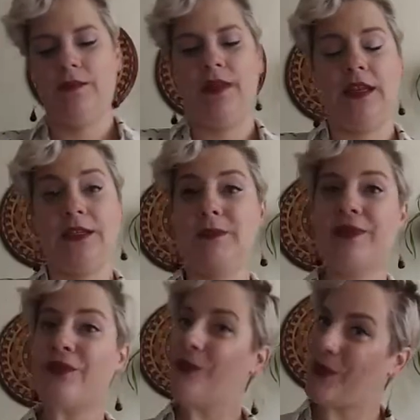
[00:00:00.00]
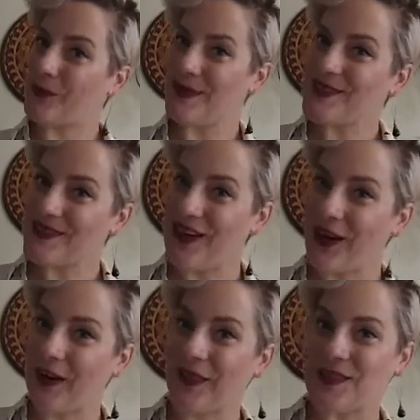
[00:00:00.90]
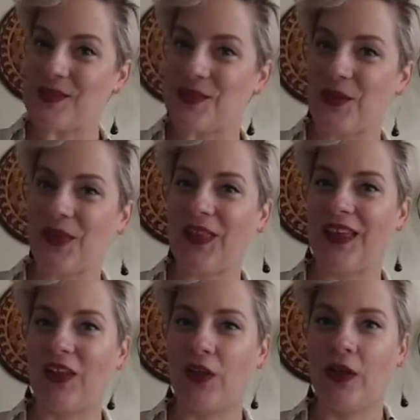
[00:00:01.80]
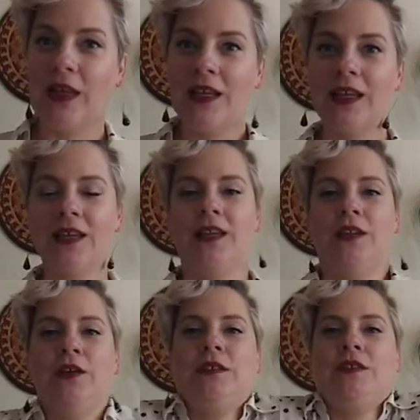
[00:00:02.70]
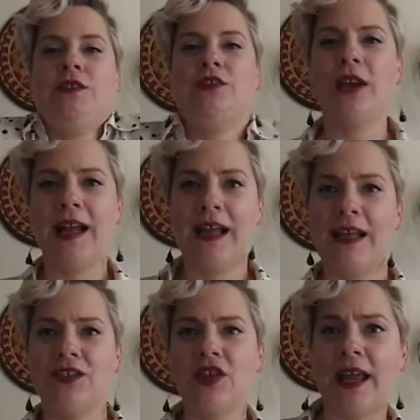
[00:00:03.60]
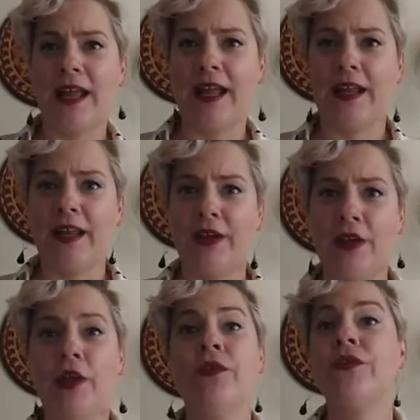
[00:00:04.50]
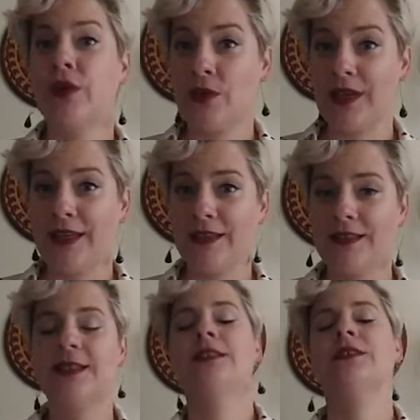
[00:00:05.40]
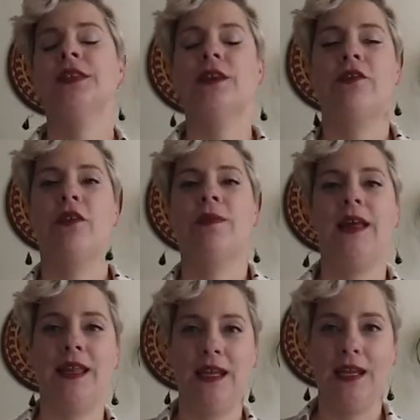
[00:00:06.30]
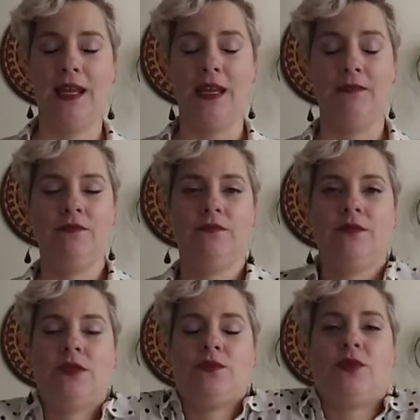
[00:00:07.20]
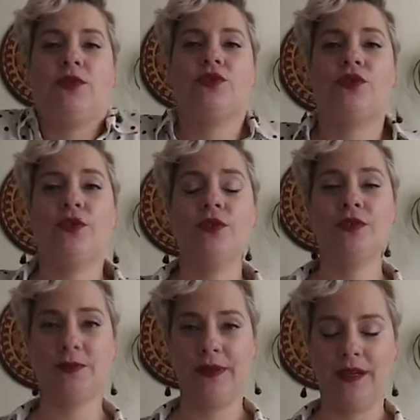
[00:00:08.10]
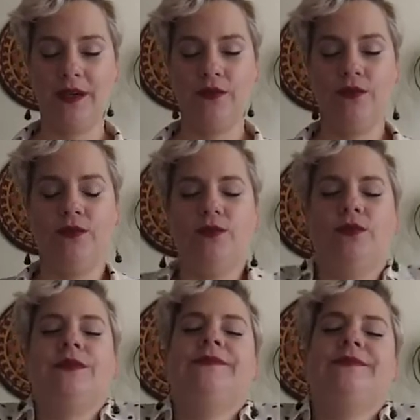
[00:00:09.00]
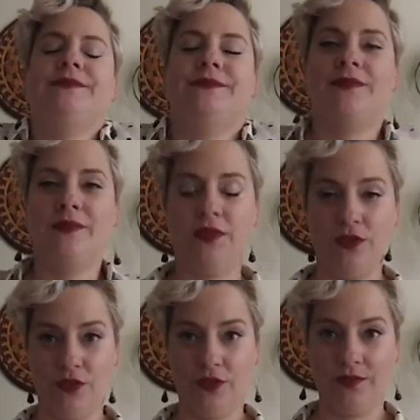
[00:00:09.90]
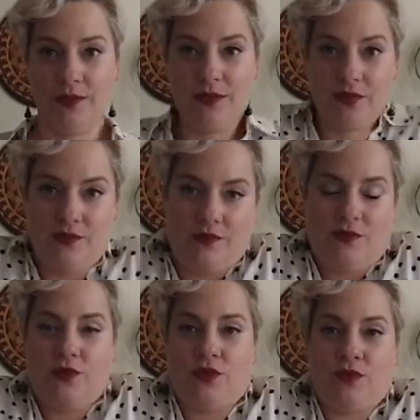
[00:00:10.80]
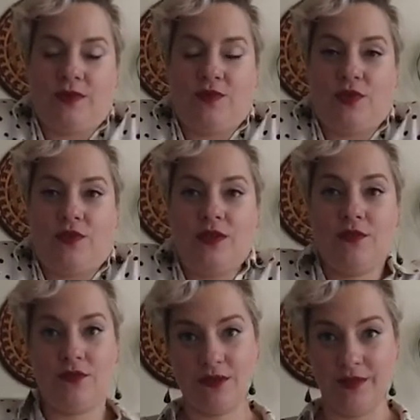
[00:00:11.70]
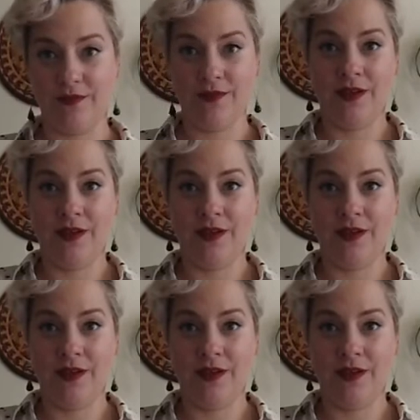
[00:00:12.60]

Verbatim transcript: But before we start, let's do a little stretch and focus so everybody, just roll your shoulders back. Ooh, feels good. Maybe squish them up to your ears and